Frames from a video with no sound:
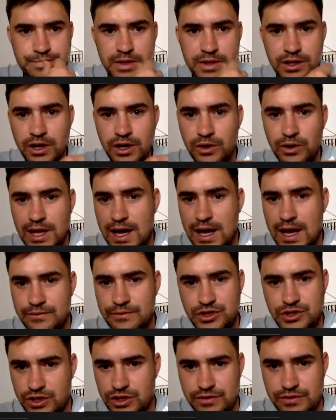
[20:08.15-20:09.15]
you only
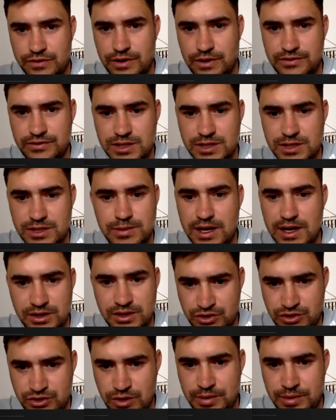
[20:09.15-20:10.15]
have just 15
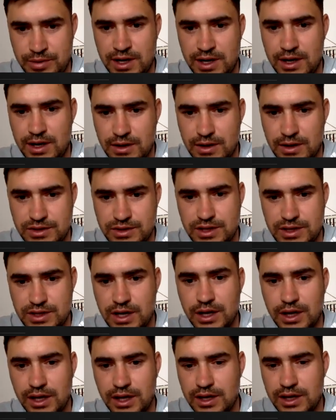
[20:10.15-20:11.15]
players dripping in and out.
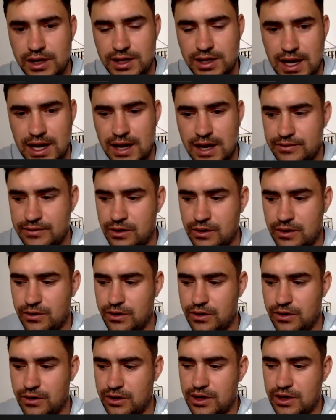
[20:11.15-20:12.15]
I think you need to have that
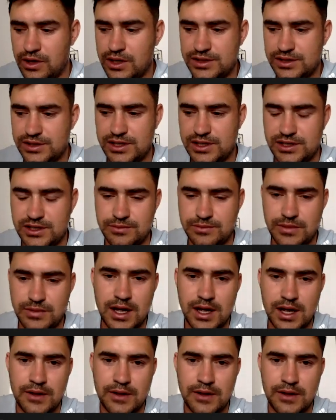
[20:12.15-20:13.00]
core system.